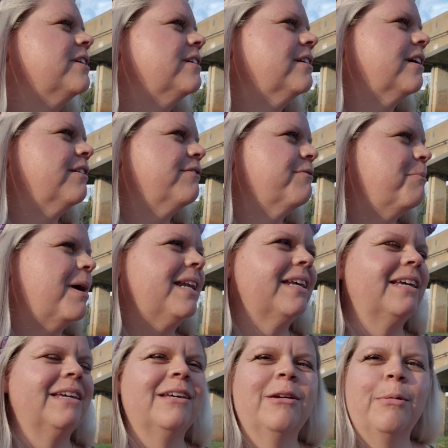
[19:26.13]
of
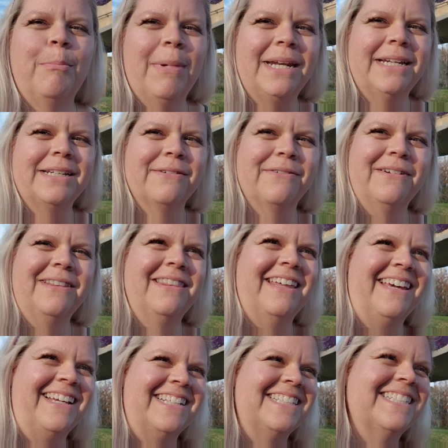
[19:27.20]
many, many different things.